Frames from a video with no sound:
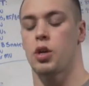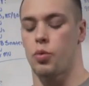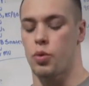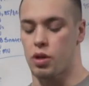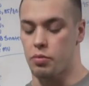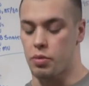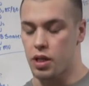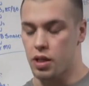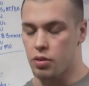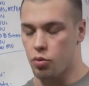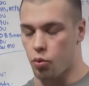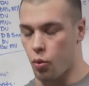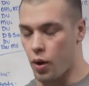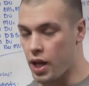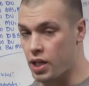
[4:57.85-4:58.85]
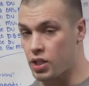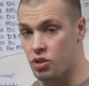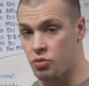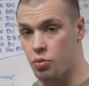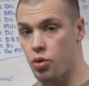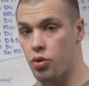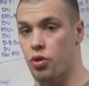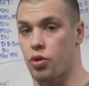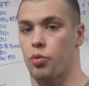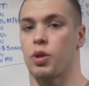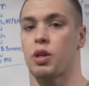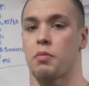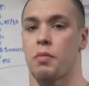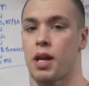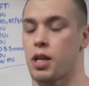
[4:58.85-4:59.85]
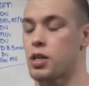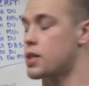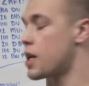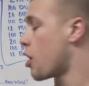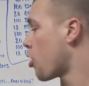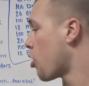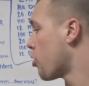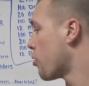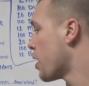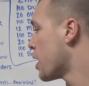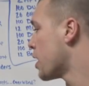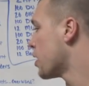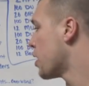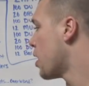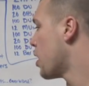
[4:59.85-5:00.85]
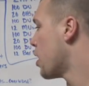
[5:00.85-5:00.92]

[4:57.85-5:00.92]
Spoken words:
We can be way smoother and we can manage that heart rate